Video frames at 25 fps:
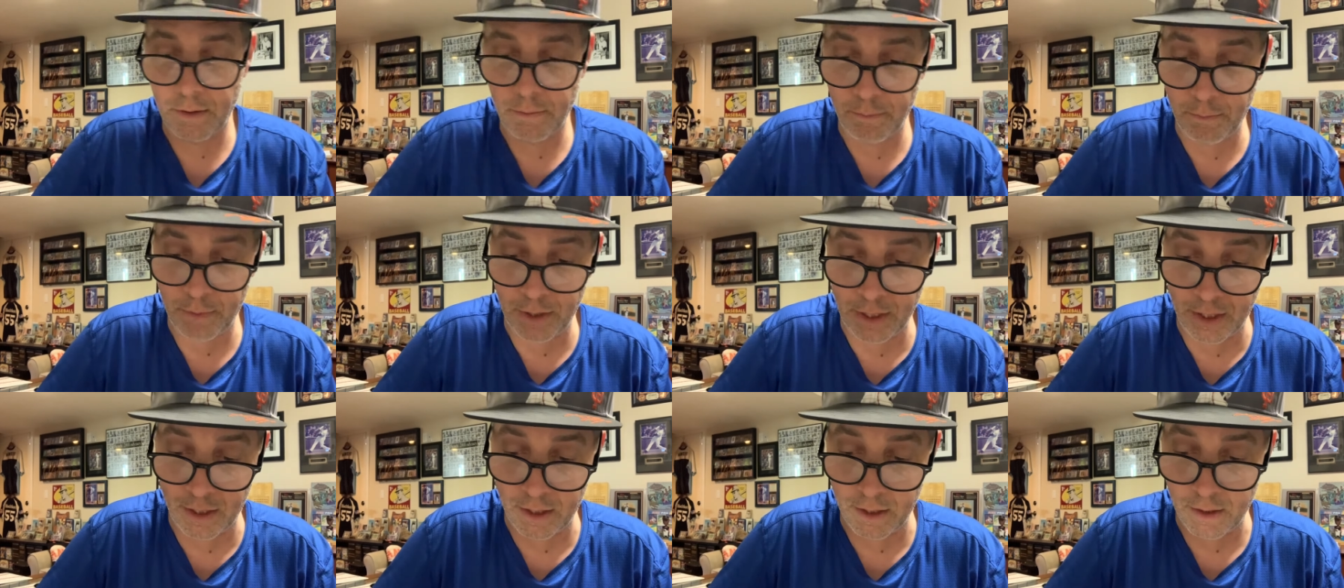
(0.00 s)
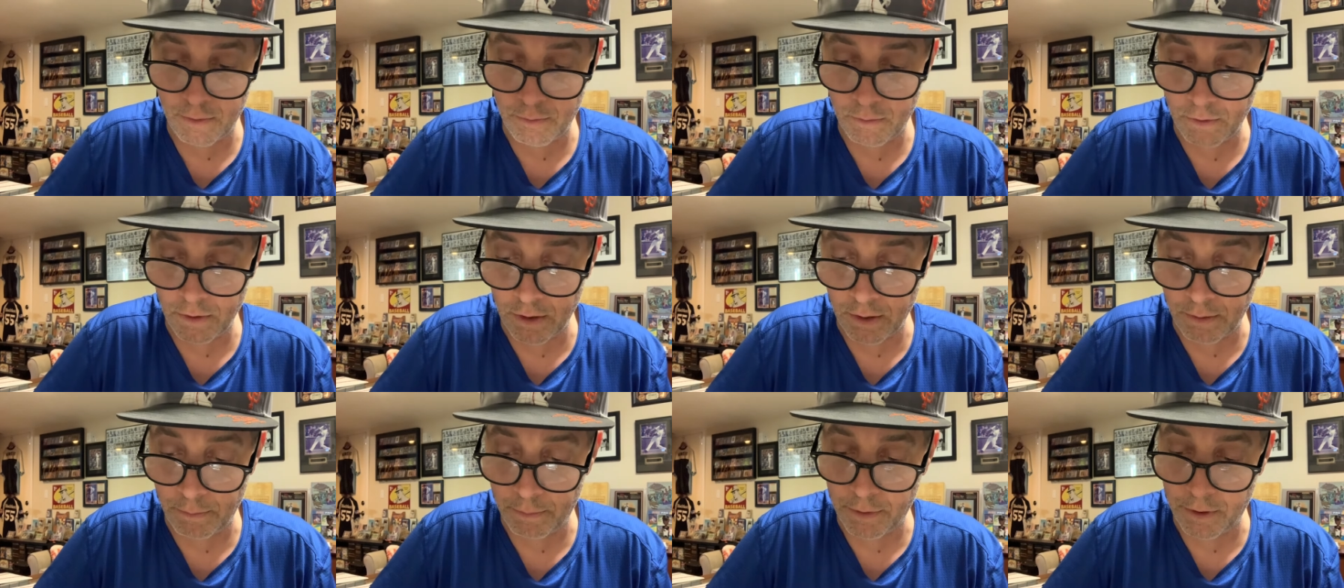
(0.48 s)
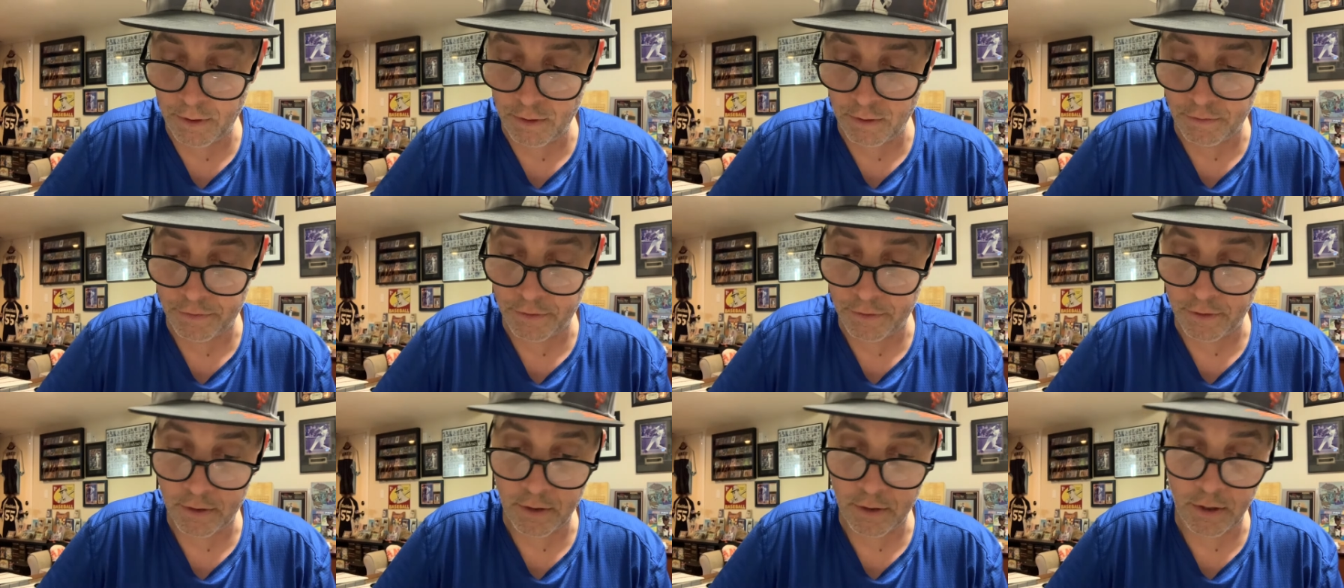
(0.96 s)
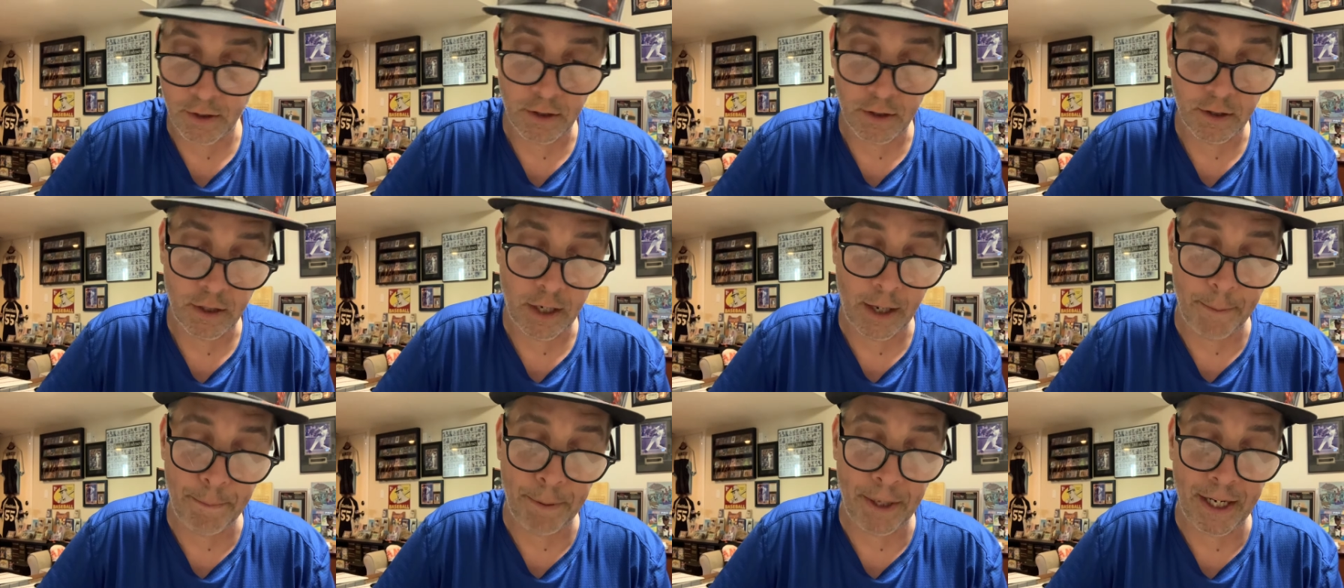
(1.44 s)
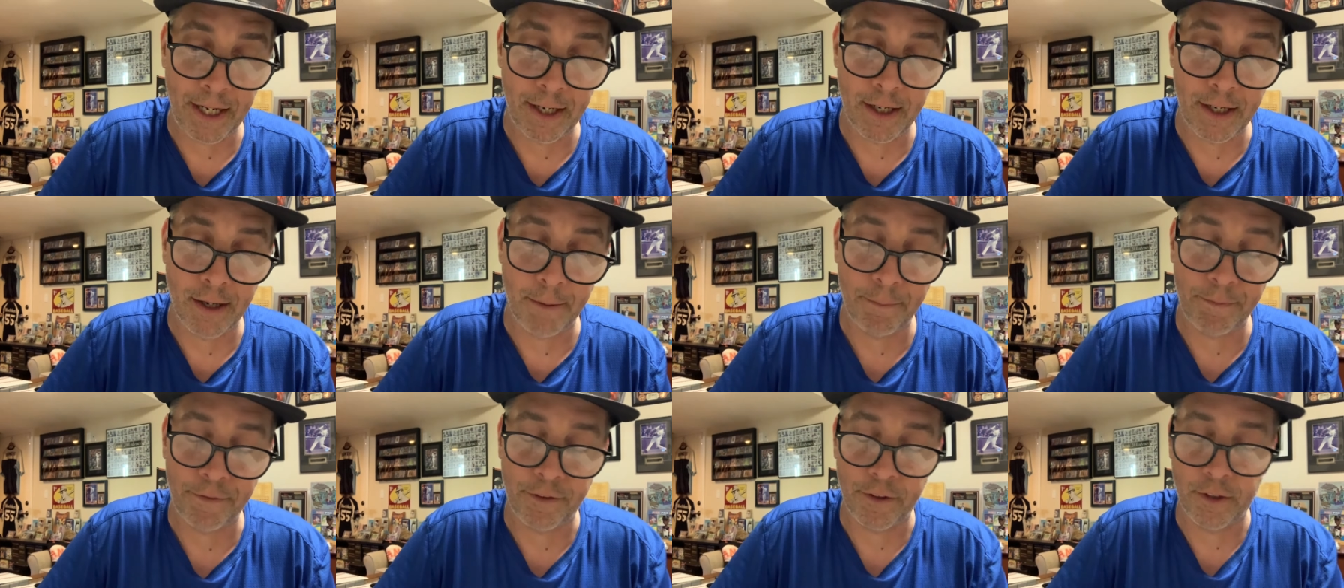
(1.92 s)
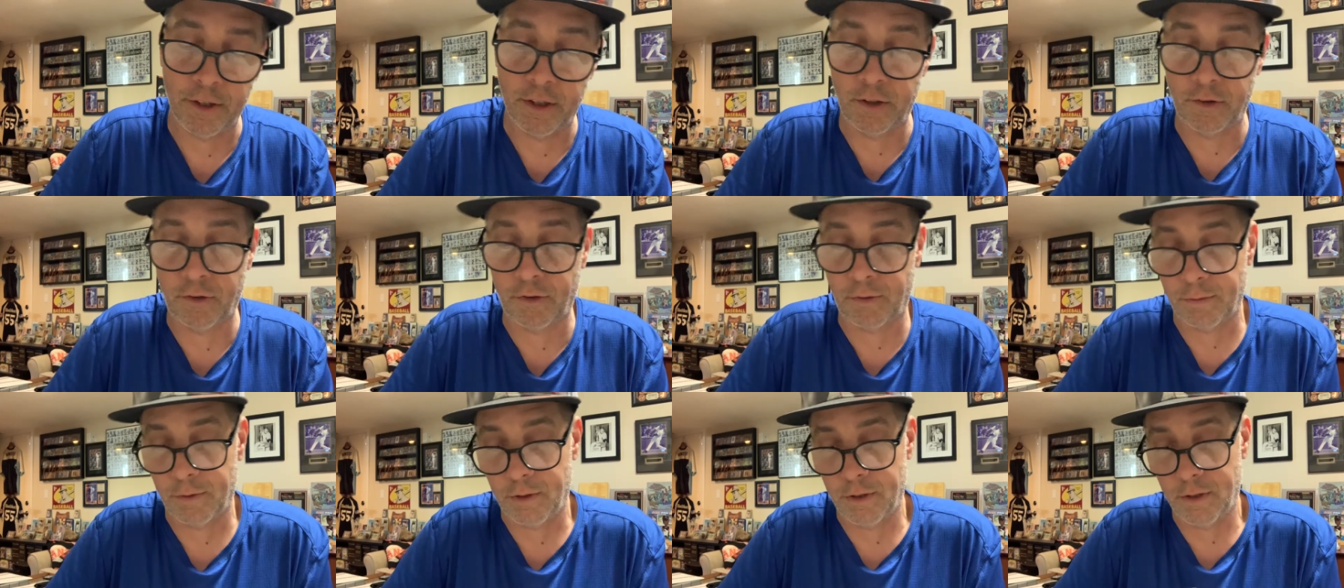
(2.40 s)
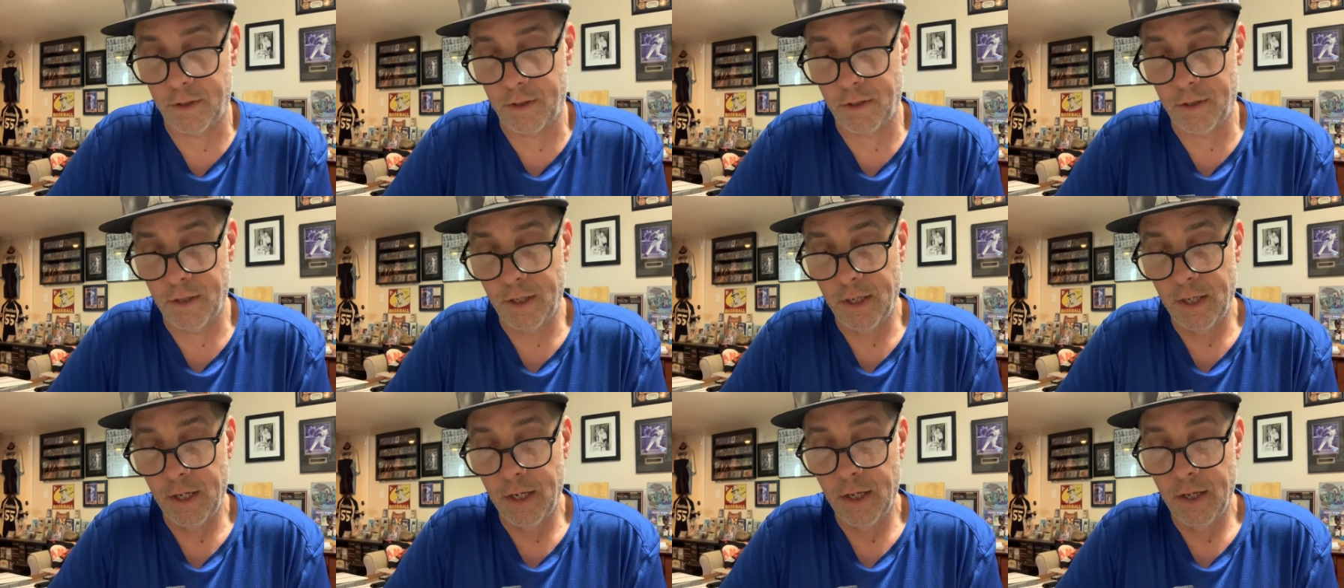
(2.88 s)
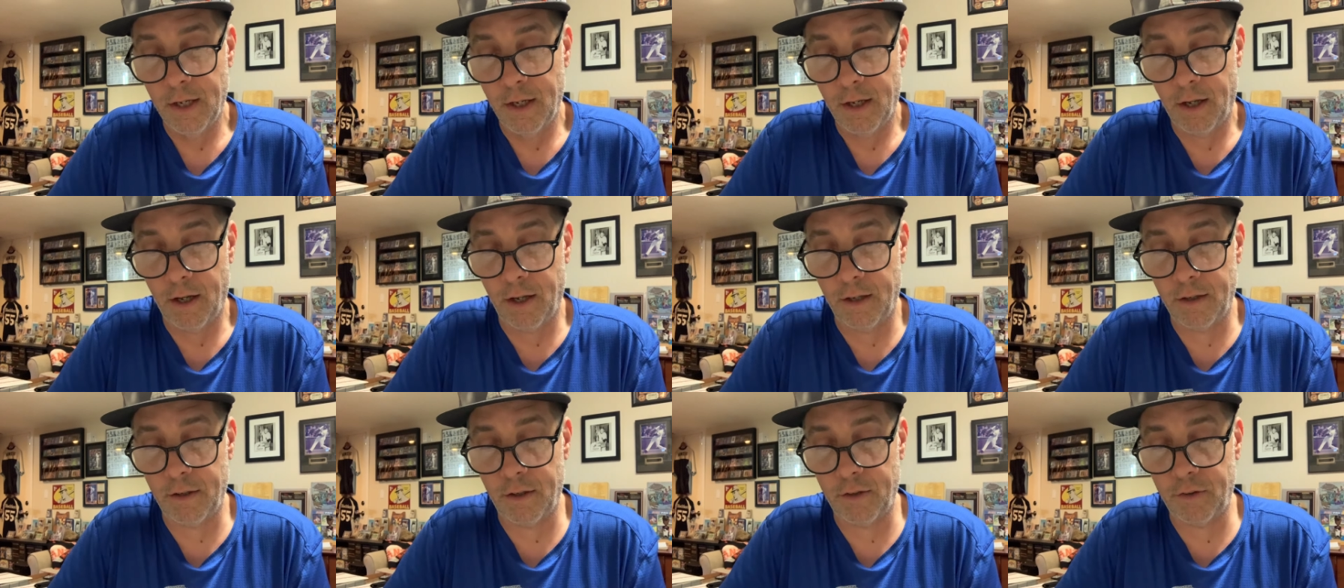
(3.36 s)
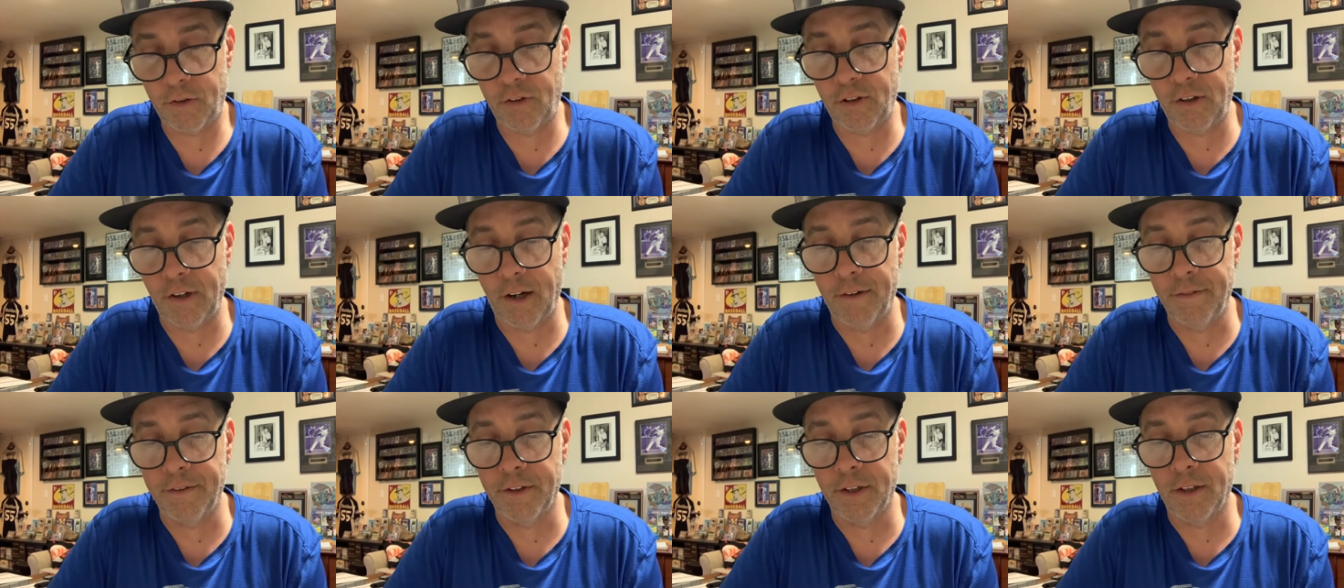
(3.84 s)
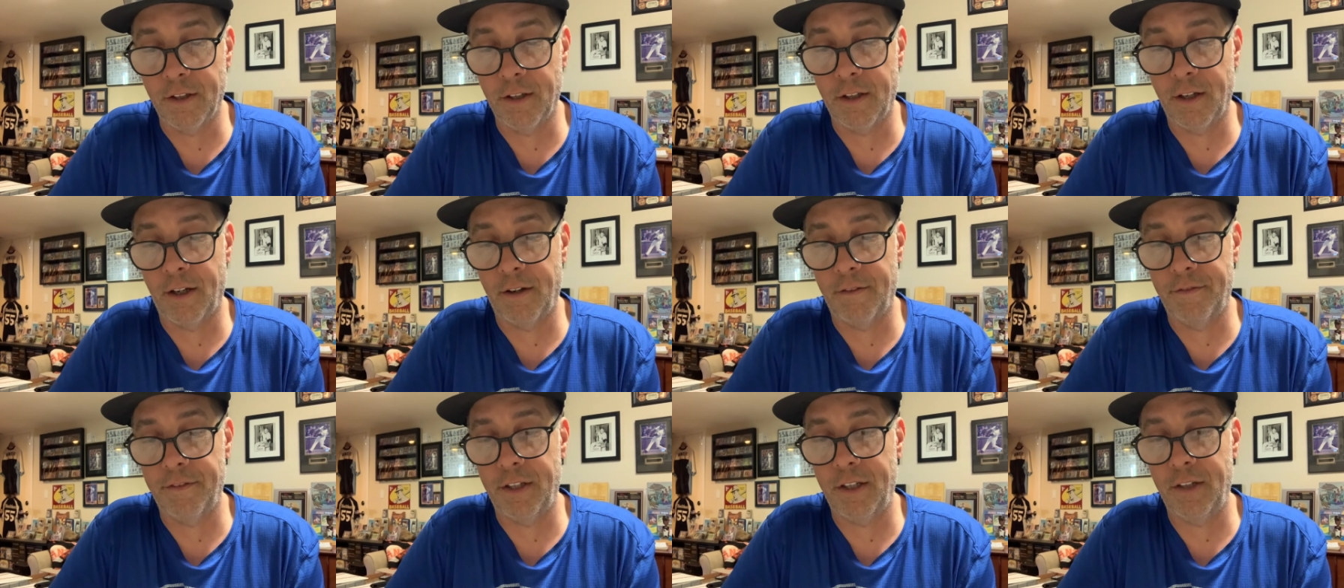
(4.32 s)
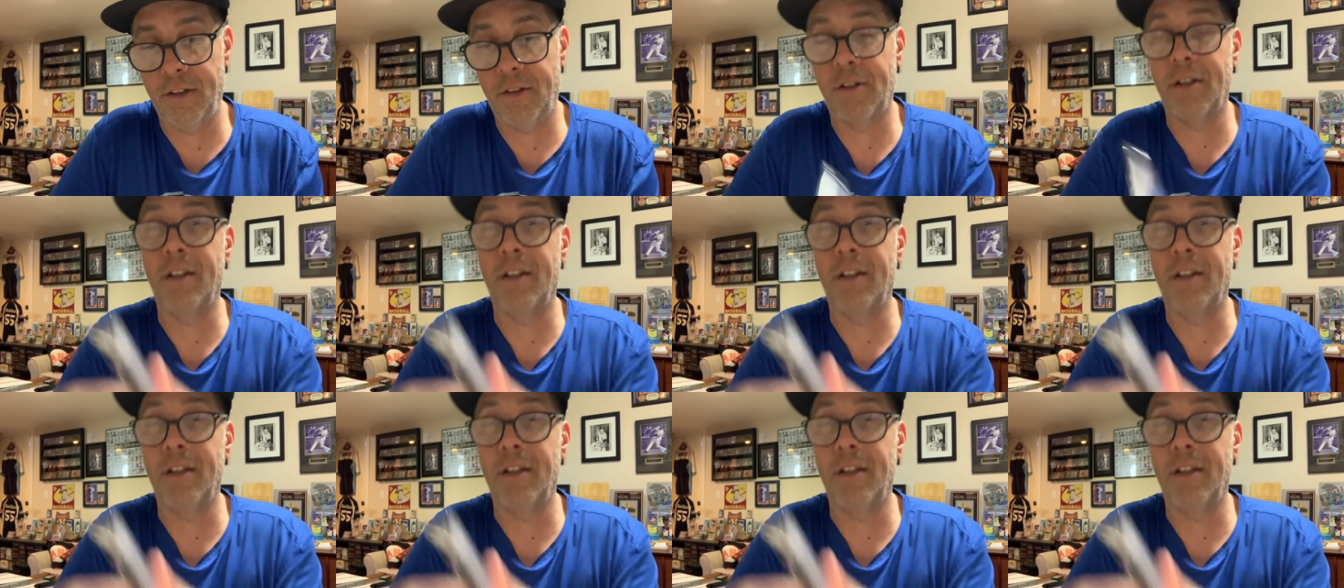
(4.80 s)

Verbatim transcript: Man, what a beautiful card. I paid up for this one. Uh, several of these.